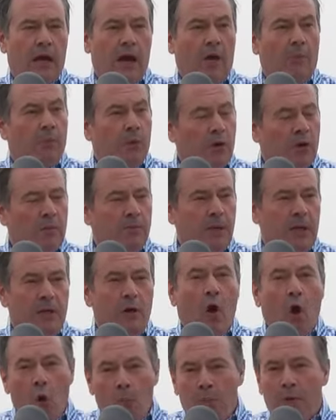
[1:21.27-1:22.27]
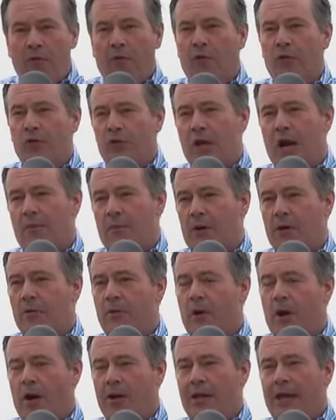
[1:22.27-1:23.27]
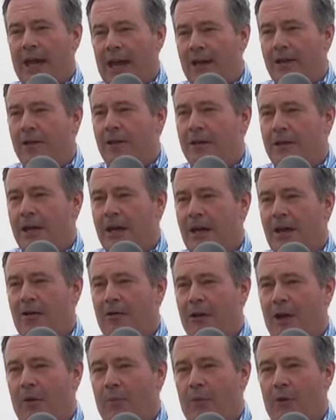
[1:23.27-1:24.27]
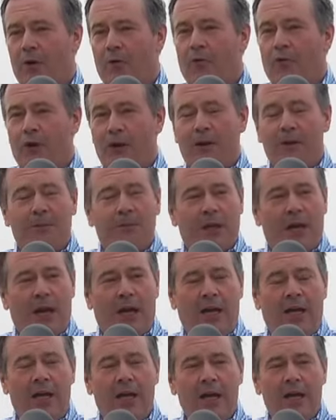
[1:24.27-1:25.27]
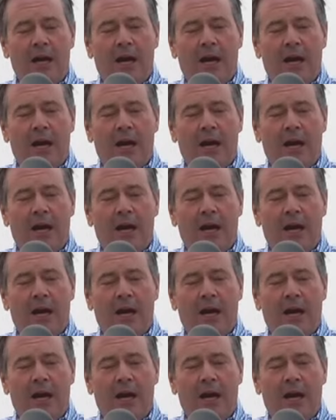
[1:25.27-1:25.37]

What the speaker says: Alberta being open for summer on Canada Day, on Alberta Freedom Day,